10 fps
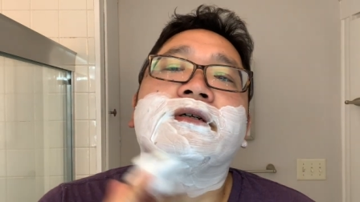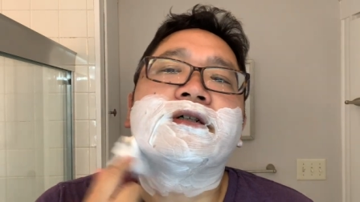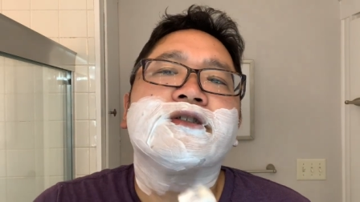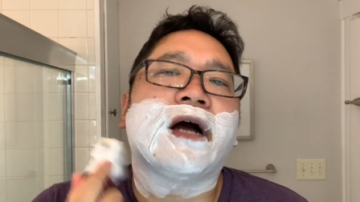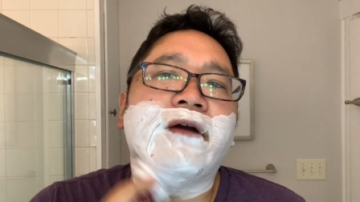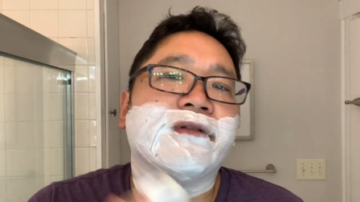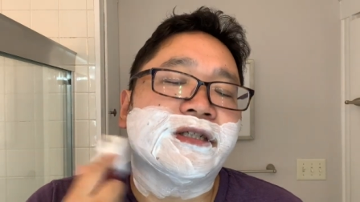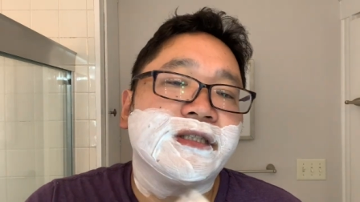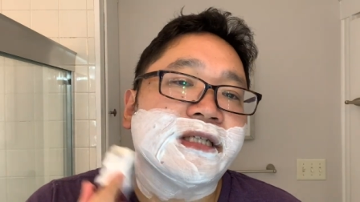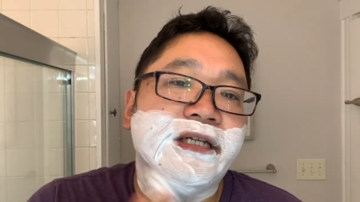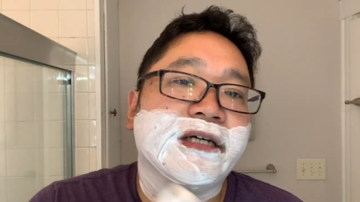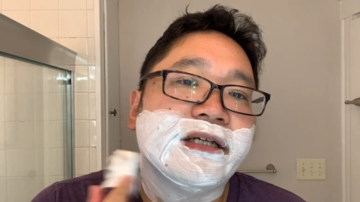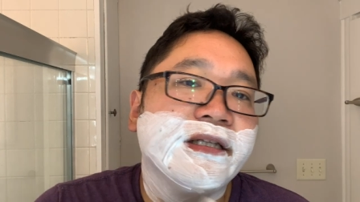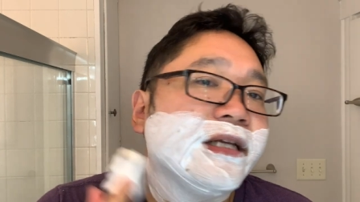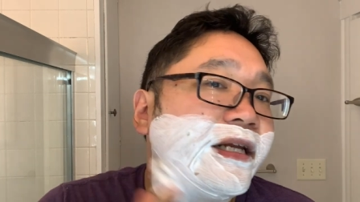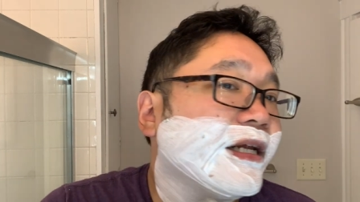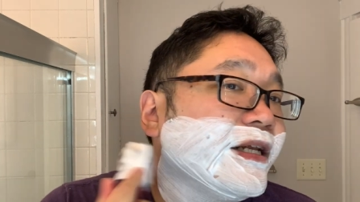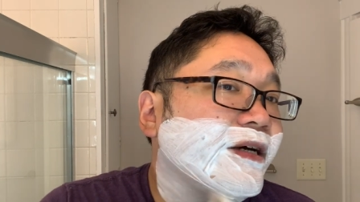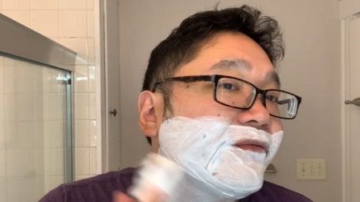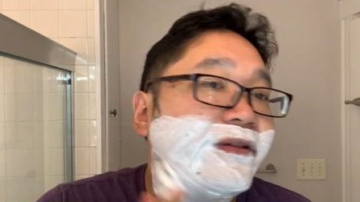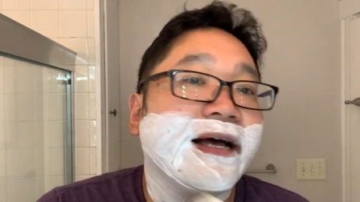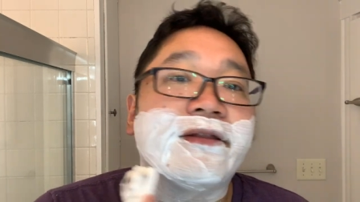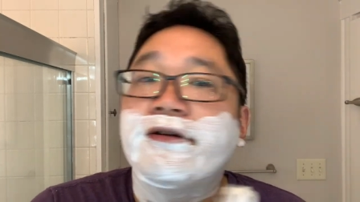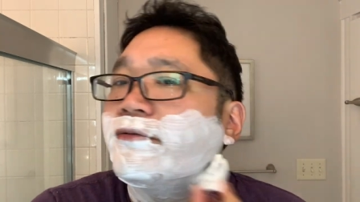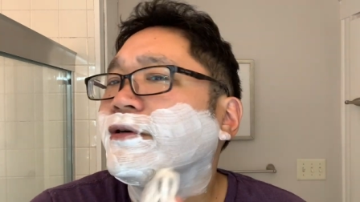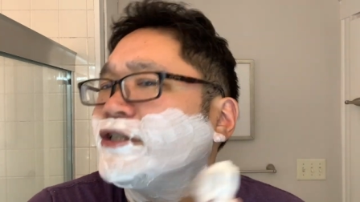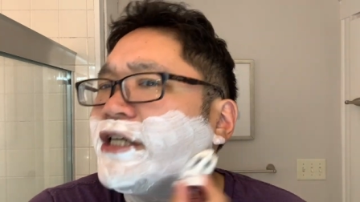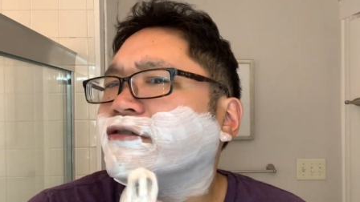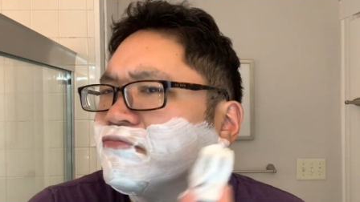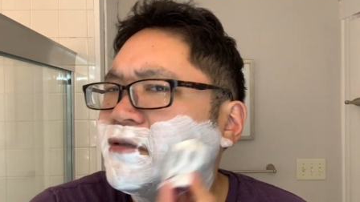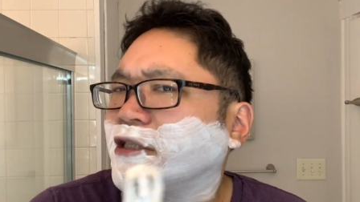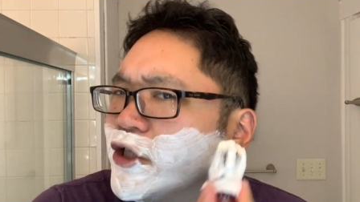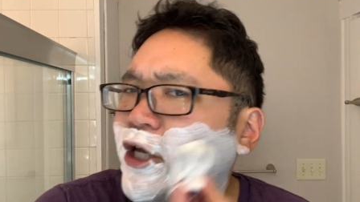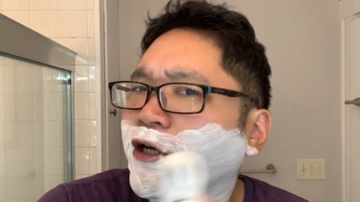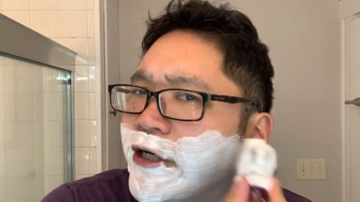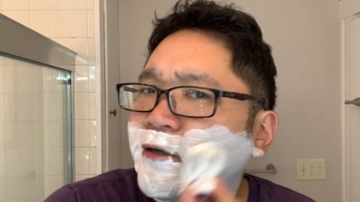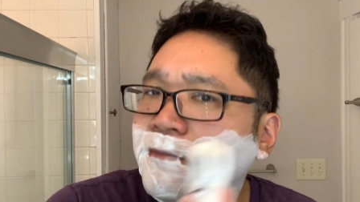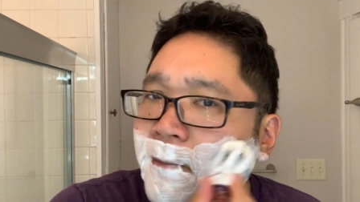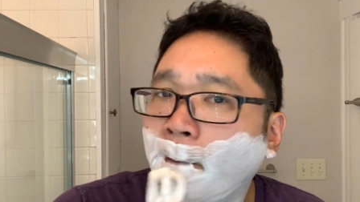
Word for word: So I really just need, that, need enough lather, which it's, it's looking good.